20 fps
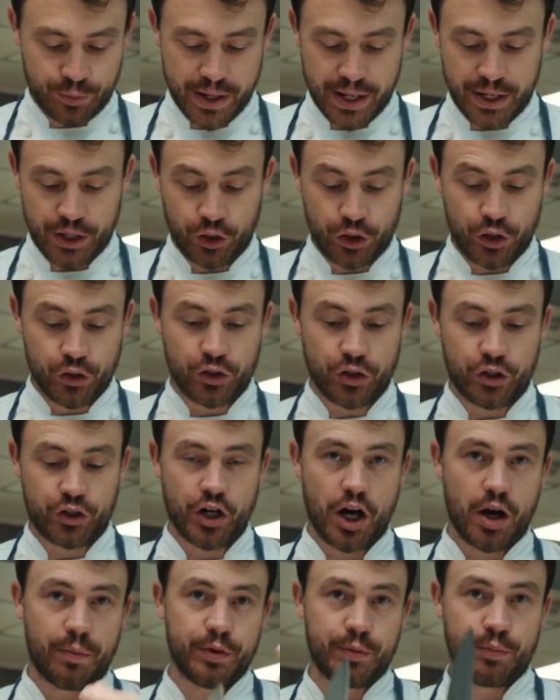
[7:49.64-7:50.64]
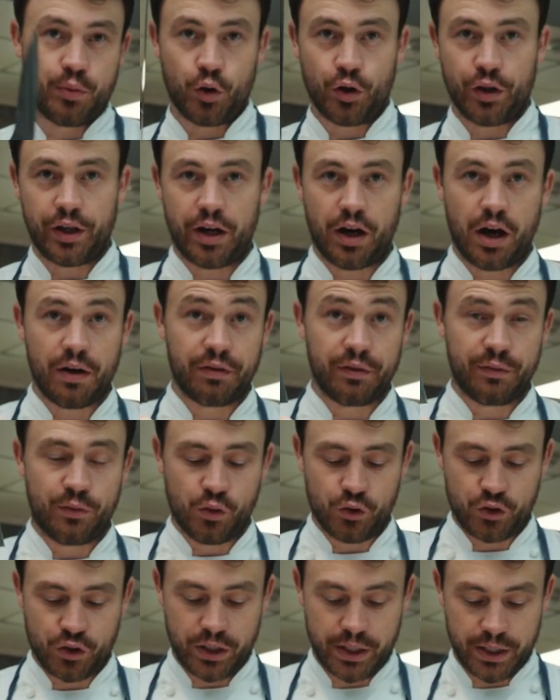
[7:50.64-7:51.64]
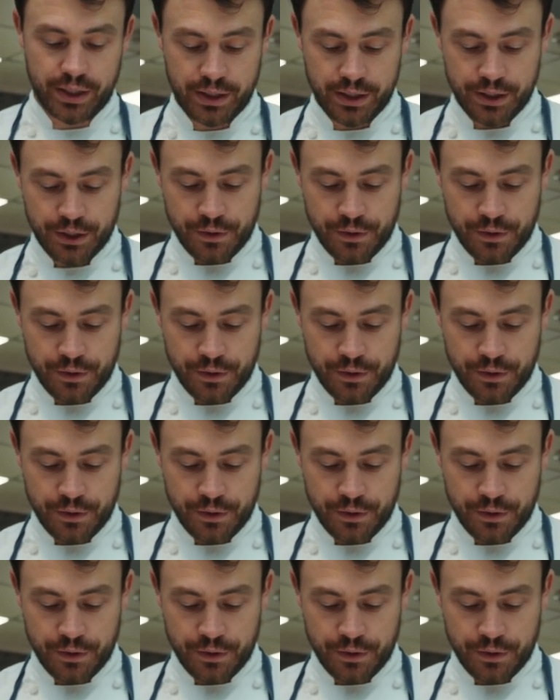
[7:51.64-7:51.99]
bit, you've got to use the sharpest point of your knife, unfortunately.